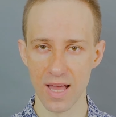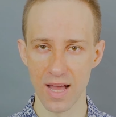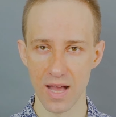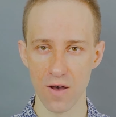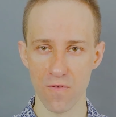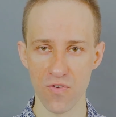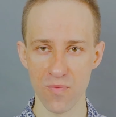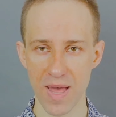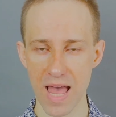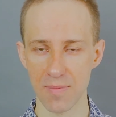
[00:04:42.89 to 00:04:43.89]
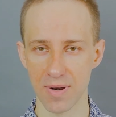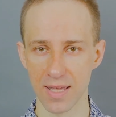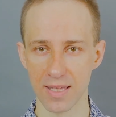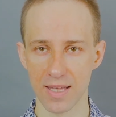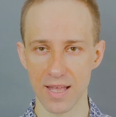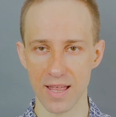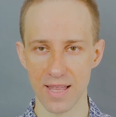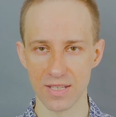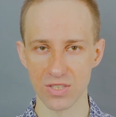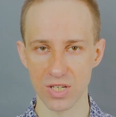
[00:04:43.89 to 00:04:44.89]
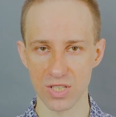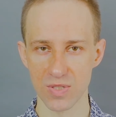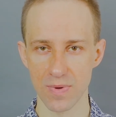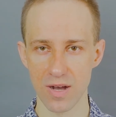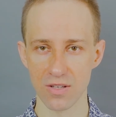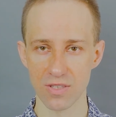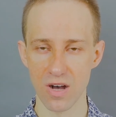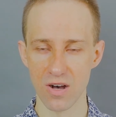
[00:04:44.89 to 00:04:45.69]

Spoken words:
from Emily that talks about